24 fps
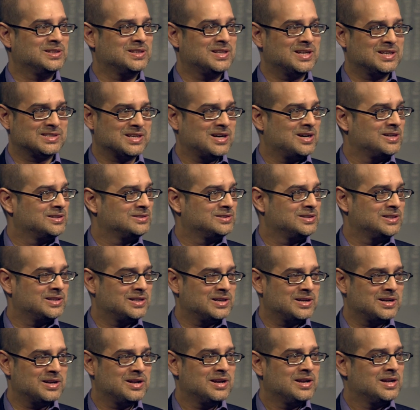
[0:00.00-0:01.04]
There's
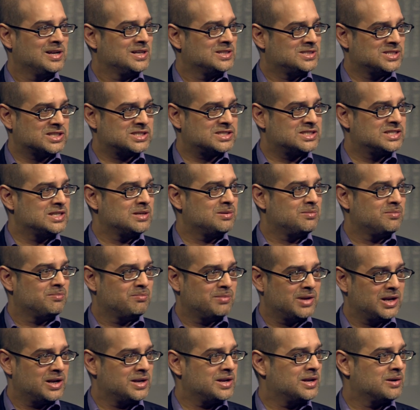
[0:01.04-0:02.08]
160
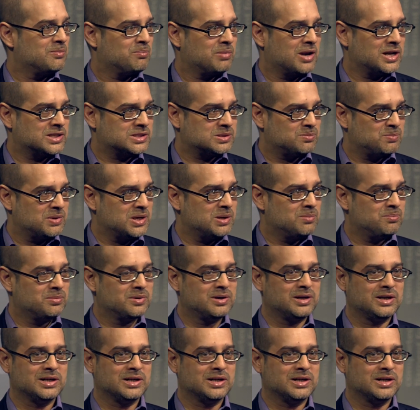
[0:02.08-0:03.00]
million plus mm -hmm. people.